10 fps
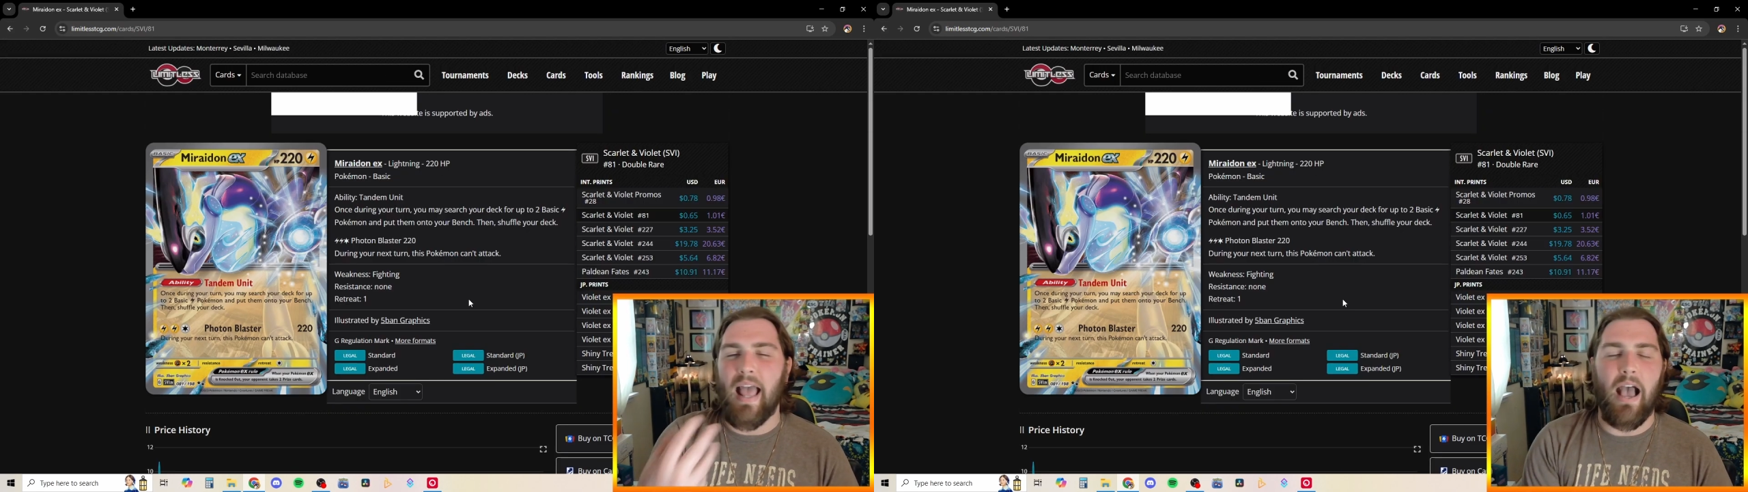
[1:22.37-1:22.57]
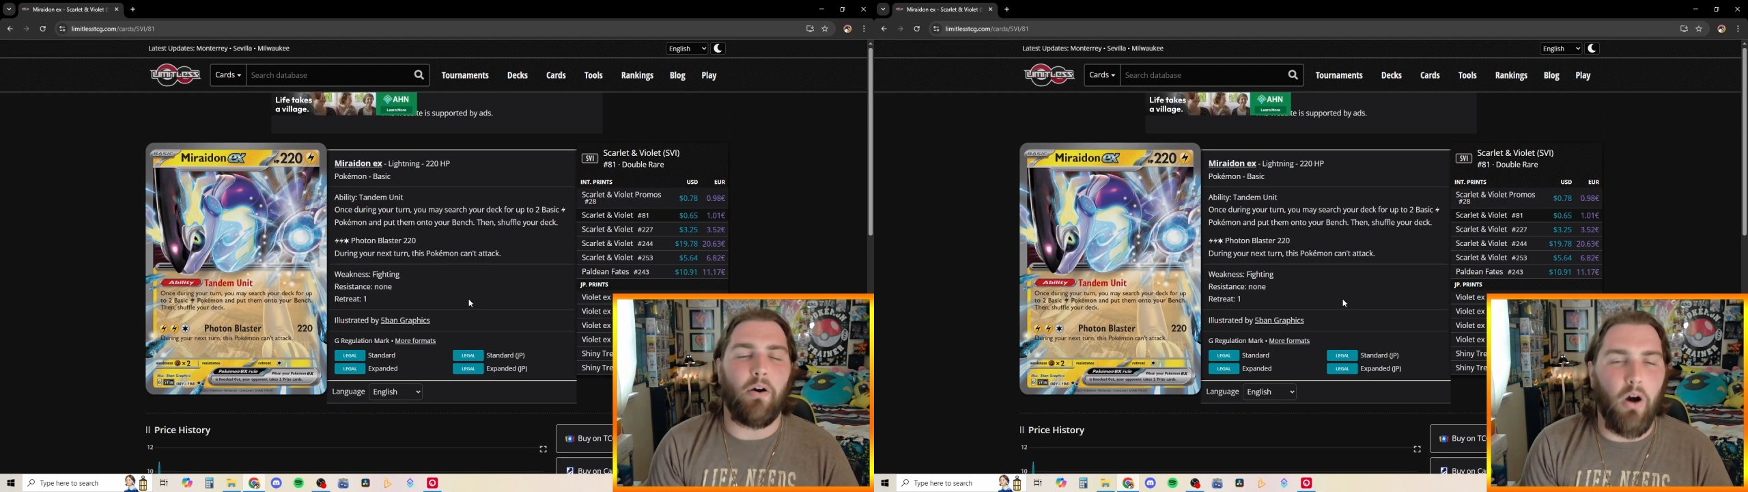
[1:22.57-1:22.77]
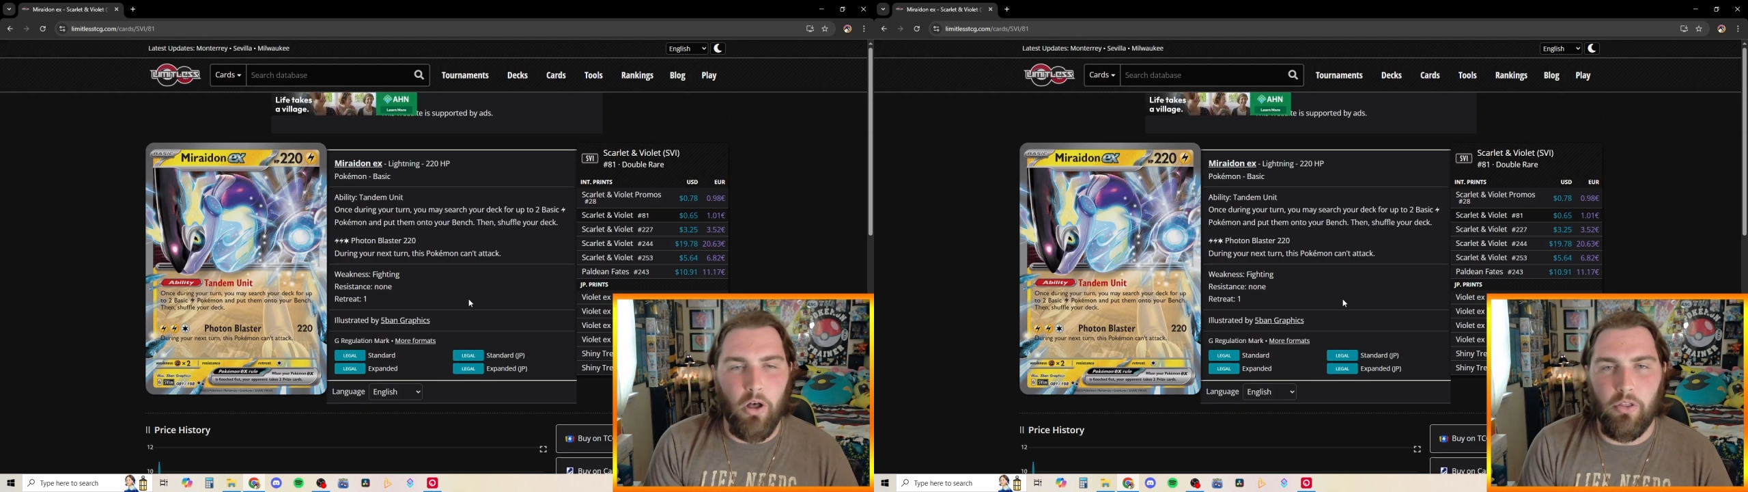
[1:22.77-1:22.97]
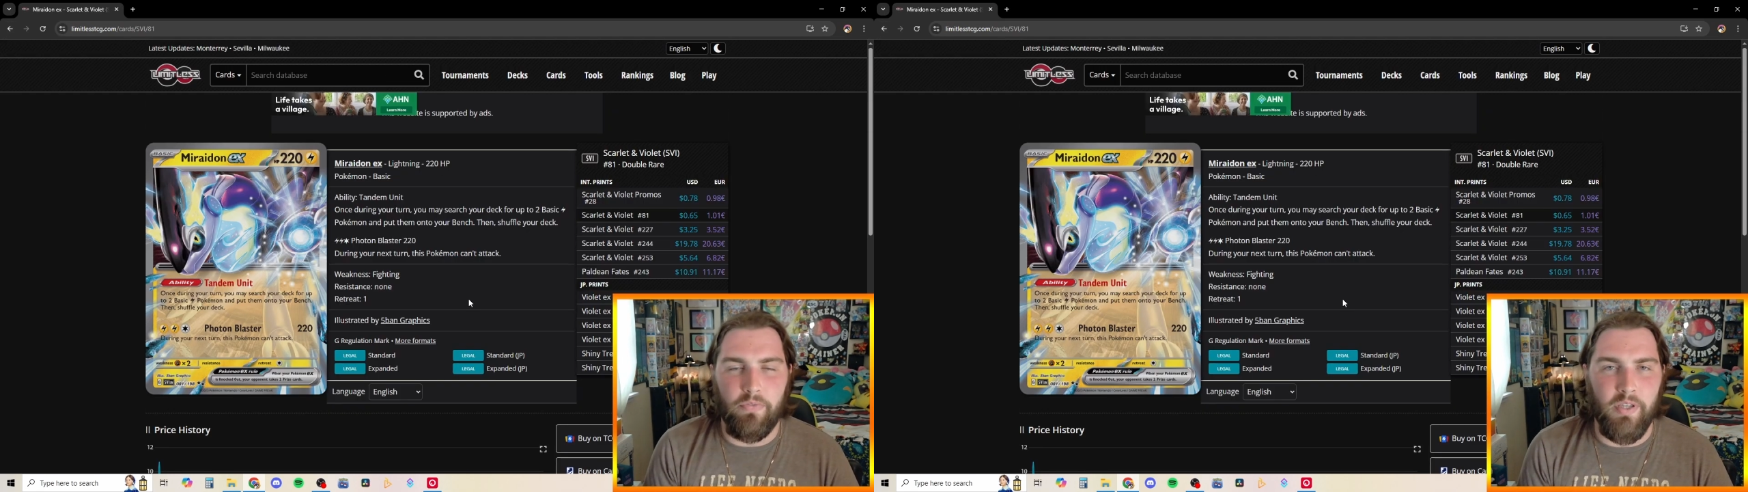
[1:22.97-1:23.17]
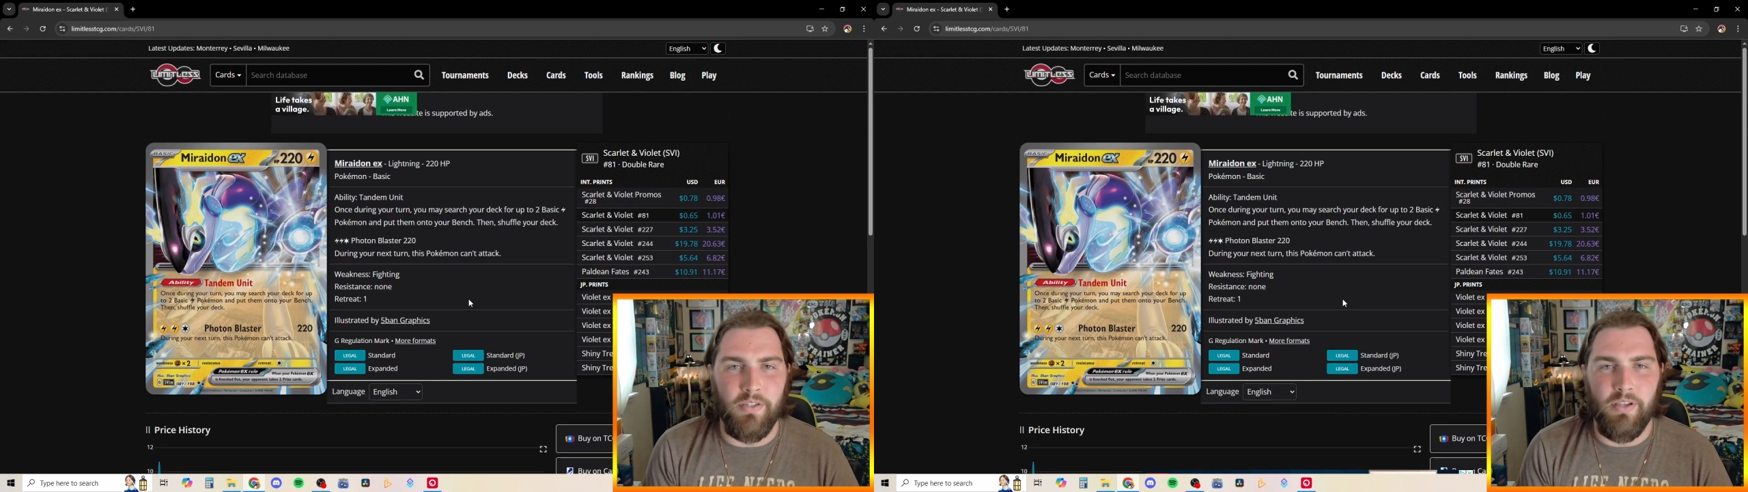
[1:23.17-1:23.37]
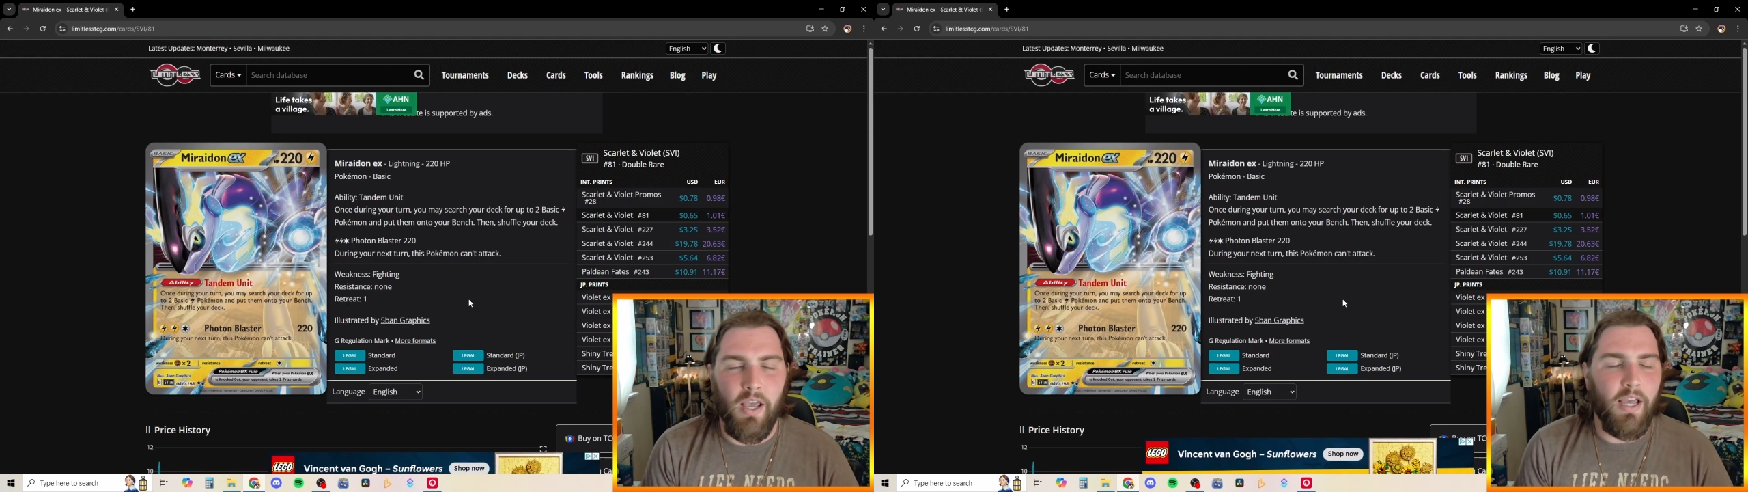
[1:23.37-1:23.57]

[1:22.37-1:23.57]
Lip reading: out all of these